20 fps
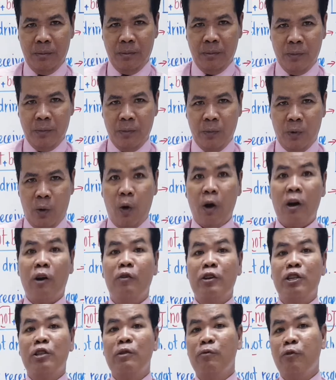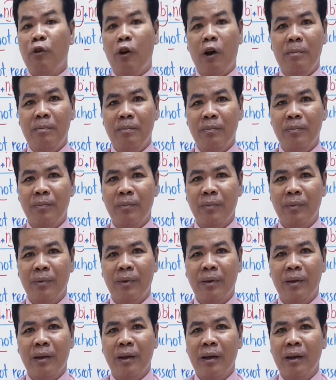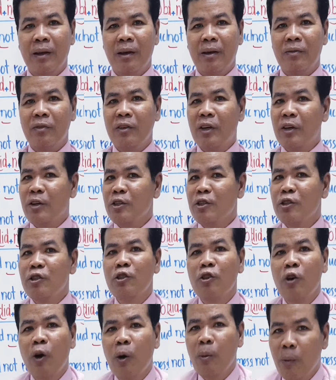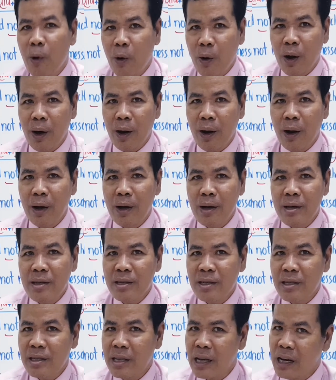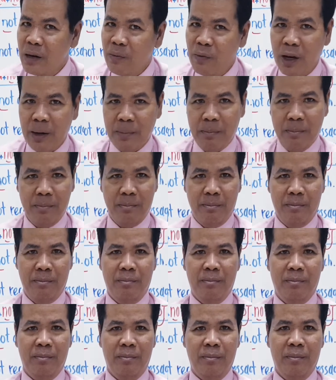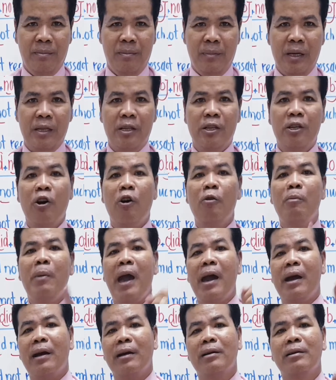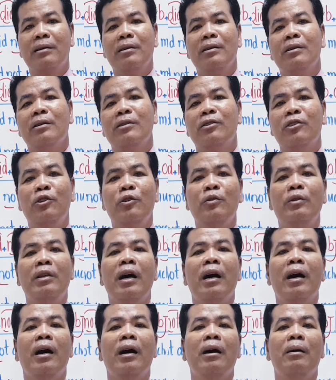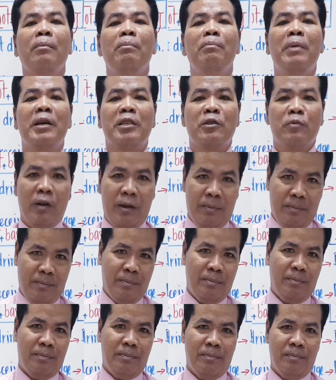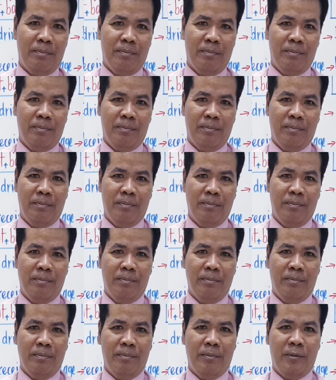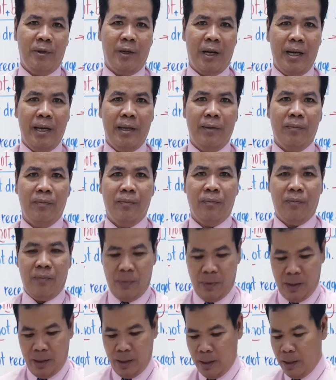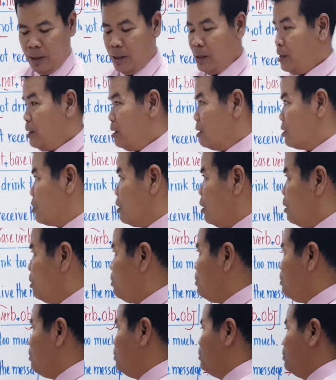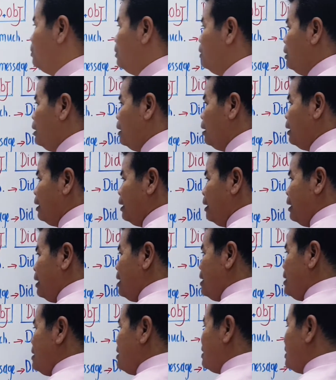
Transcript: or question form, there is no more second verb. It go back to the base verb. Right? So, he did